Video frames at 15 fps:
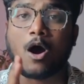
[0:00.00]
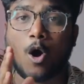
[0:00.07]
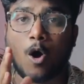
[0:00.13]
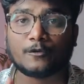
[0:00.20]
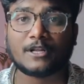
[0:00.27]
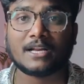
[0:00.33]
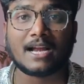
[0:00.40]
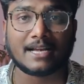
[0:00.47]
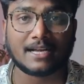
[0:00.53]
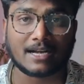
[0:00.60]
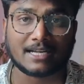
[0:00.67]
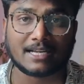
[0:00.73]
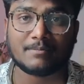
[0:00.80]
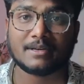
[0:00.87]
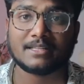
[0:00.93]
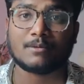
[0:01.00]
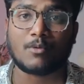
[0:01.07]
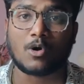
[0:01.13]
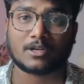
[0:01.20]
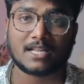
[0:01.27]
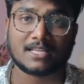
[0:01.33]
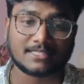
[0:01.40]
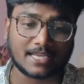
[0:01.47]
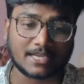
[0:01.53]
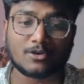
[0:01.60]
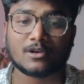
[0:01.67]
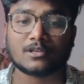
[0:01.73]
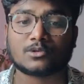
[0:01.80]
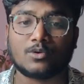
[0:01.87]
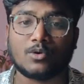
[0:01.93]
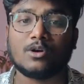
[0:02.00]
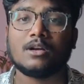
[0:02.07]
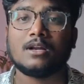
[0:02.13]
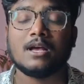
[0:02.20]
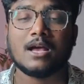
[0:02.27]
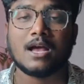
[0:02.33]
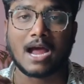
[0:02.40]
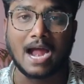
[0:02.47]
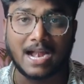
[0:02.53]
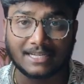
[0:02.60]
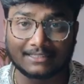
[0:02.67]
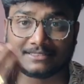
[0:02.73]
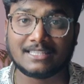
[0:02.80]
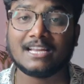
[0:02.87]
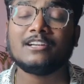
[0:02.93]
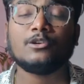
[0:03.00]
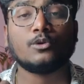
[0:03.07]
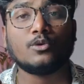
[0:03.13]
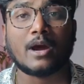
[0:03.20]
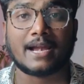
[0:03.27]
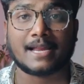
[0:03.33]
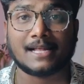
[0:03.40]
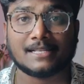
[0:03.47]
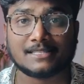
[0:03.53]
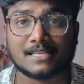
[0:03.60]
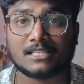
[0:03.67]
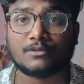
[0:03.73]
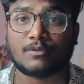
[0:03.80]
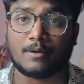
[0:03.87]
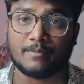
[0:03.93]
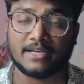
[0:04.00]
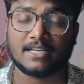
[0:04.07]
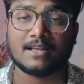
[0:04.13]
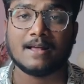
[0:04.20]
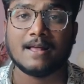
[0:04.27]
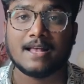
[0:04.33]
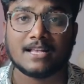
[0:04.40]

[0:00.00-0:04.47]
After attempting the mock test, check your score and then do analysis from it.